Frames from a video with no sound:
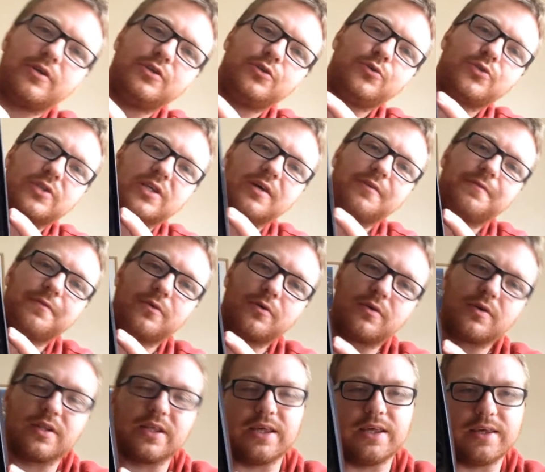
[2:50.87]
He used that for
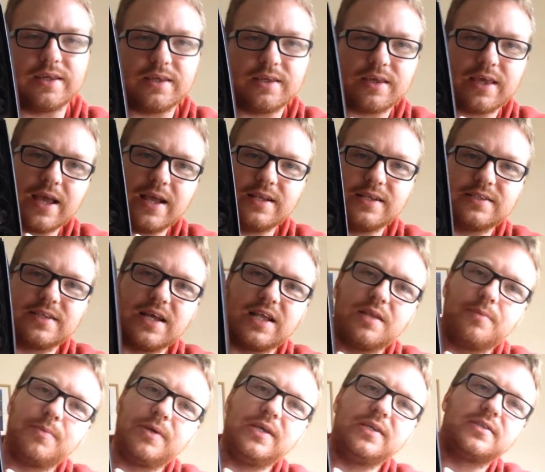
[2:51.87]
like getting his
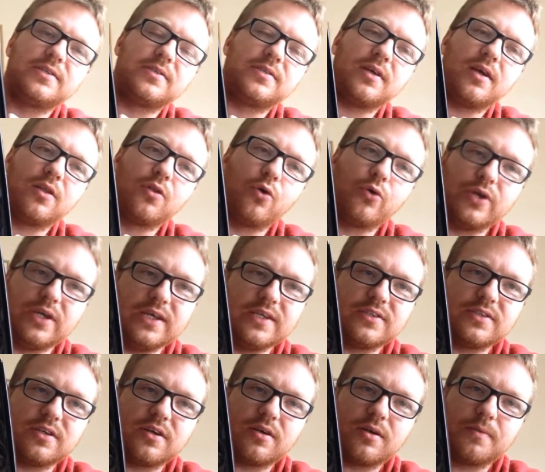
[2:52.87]
enemies a lot
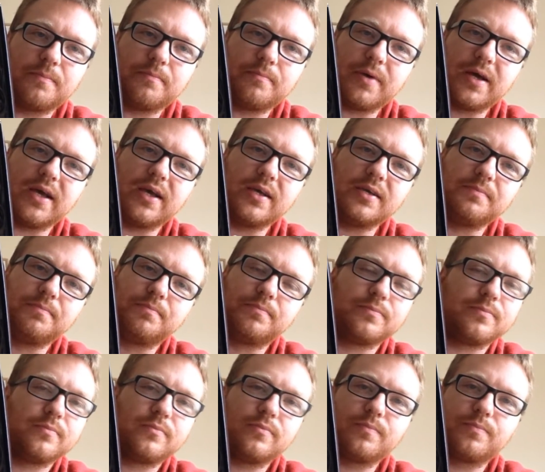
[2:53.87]
easier by
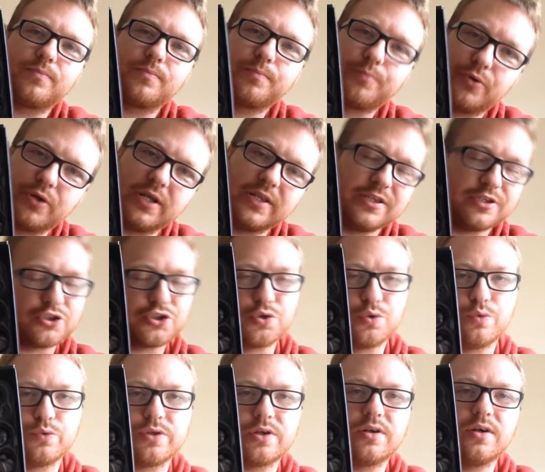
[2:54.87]
putting it in the
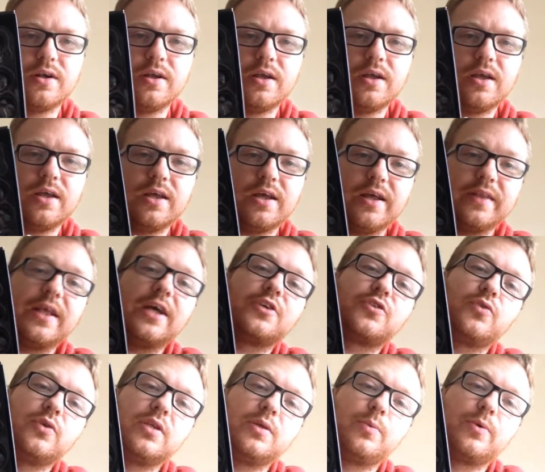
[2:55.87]
shoulder. And
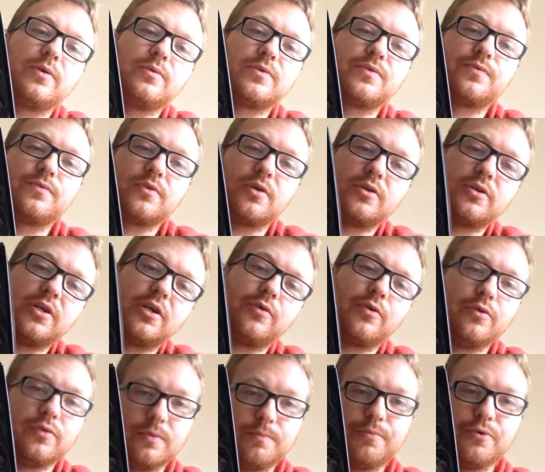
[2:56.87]
that's really what it was turning it
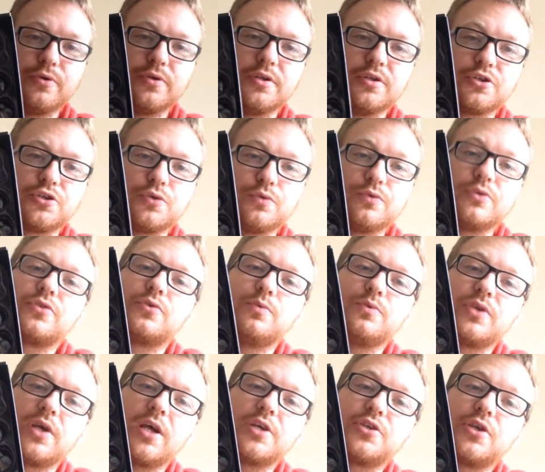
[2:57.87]
around and putting it in the shoulder. So it
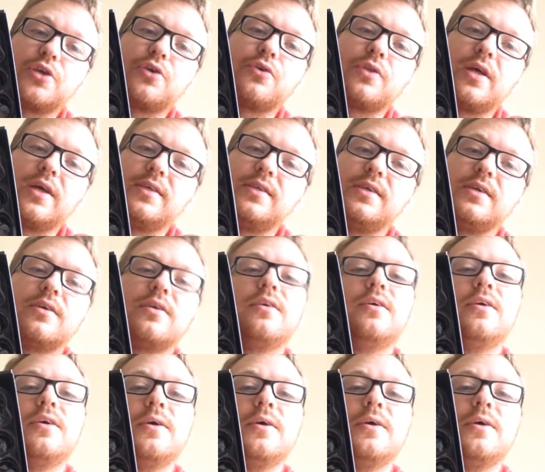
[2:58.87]
was actually a good idea.